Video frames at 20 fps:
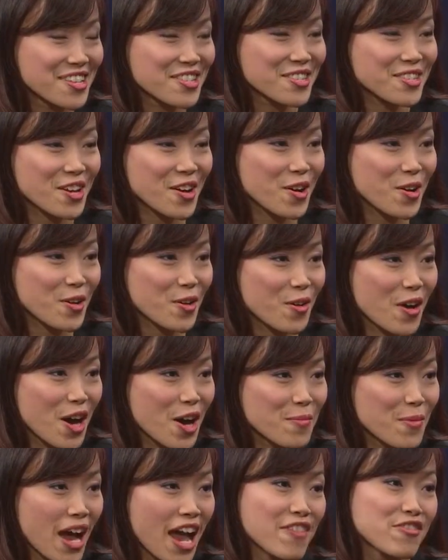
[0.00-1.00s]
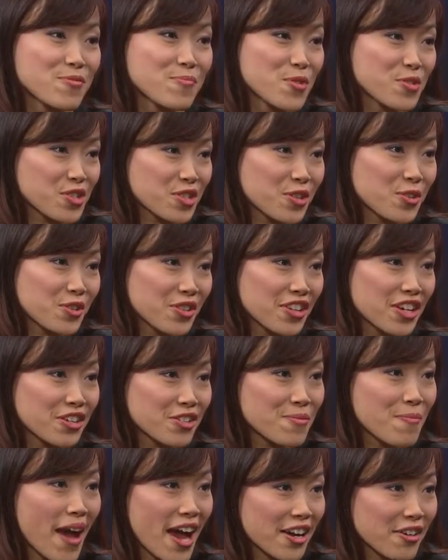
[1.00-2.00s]
So um, I have a musical
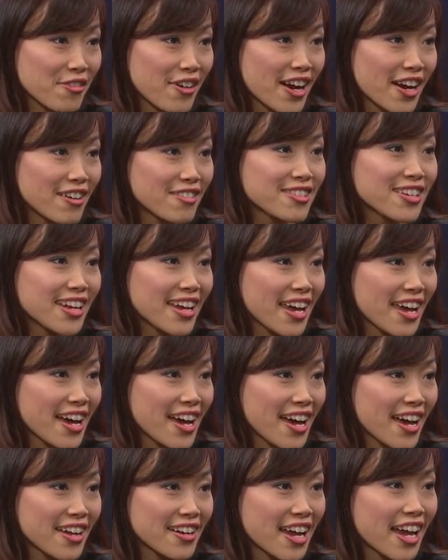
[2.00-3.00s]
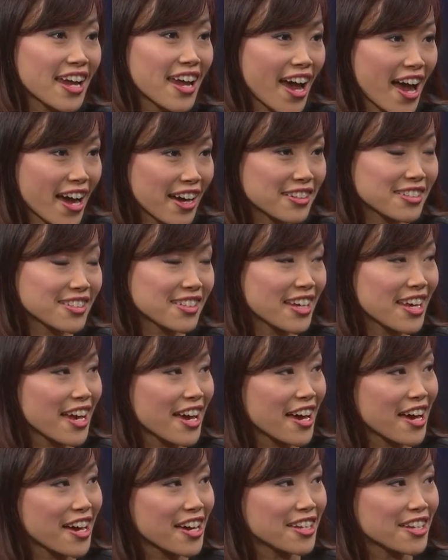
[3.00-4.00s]
theater background and I act,
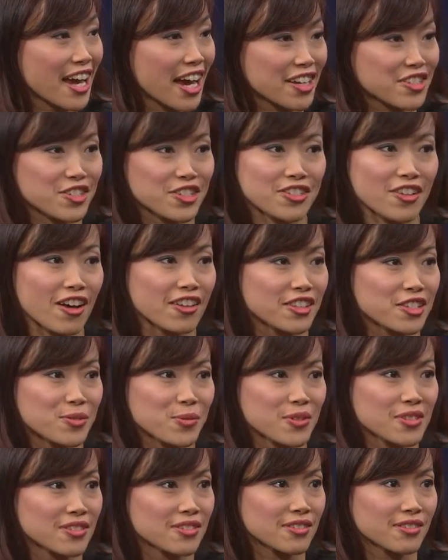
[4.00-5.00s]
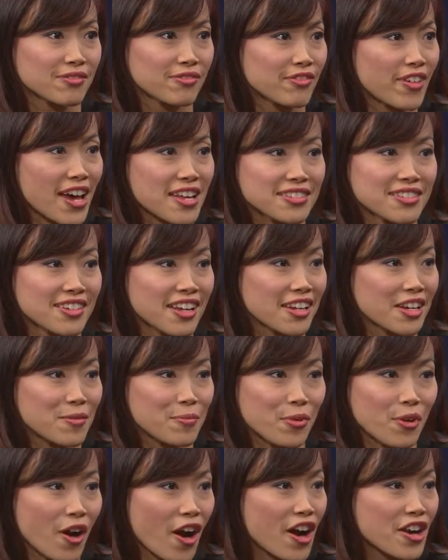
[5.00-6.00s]
and I just thought this was a
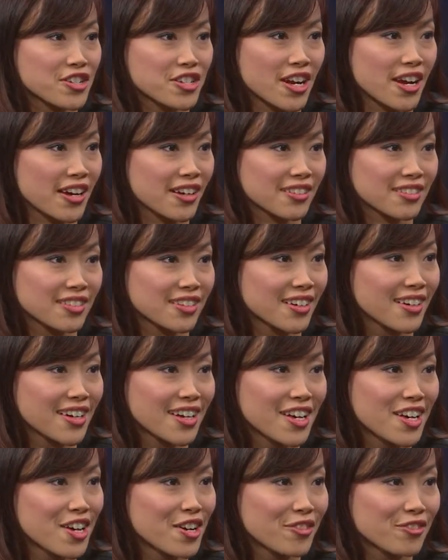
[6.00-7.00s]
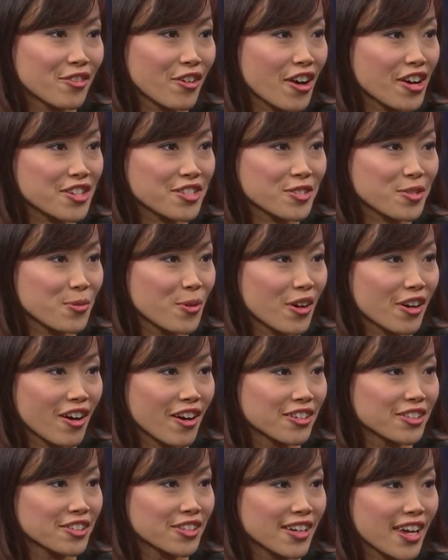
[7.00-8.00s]
fascinating project for us to
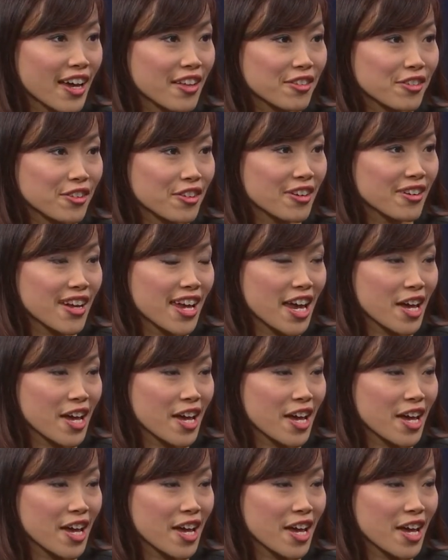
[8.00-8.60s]
work on together.